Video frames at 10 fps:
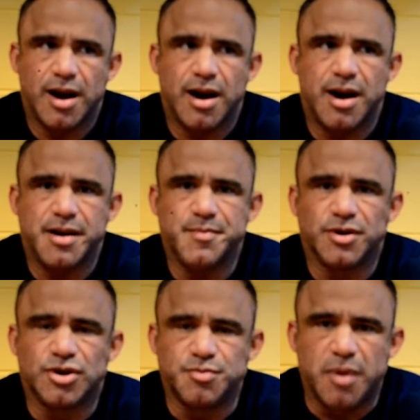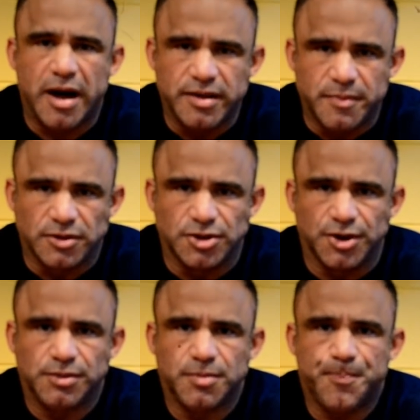I'm a good bodybuilder.
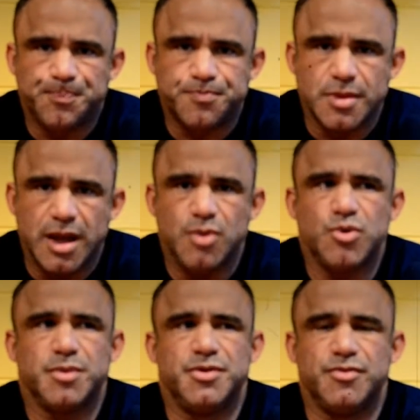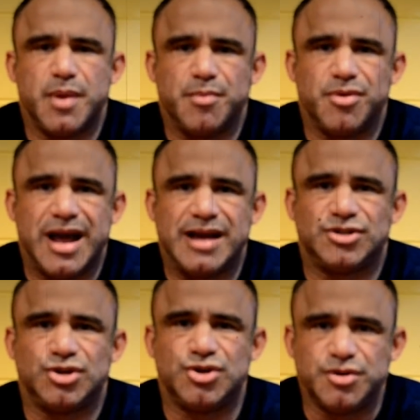I want to be remembered as a good